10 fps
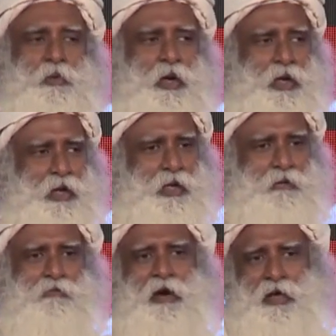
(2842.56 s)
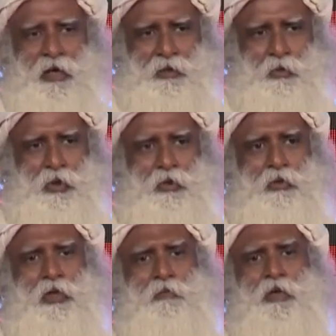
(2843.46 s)
one day infinite, you can
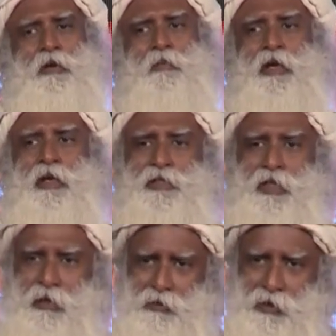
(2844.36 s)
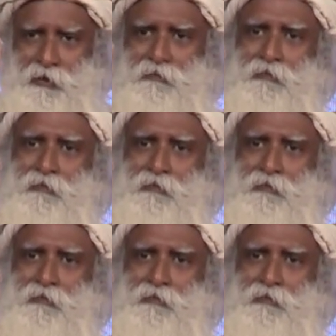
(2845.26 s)
only become endless counting.